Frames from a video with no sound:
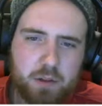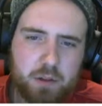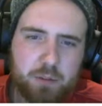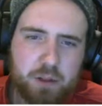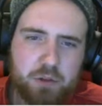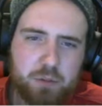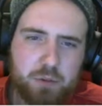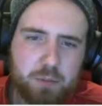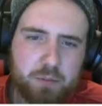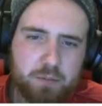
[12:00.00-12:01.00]
Spare some
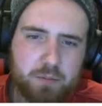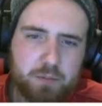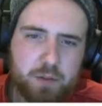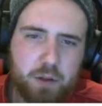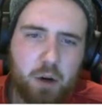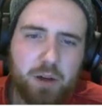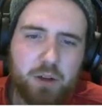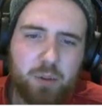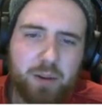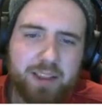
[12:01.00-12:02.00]
room. No, I
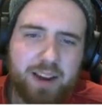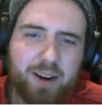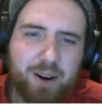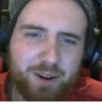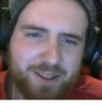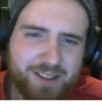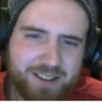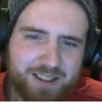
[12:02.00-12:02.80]
don't want the arrows.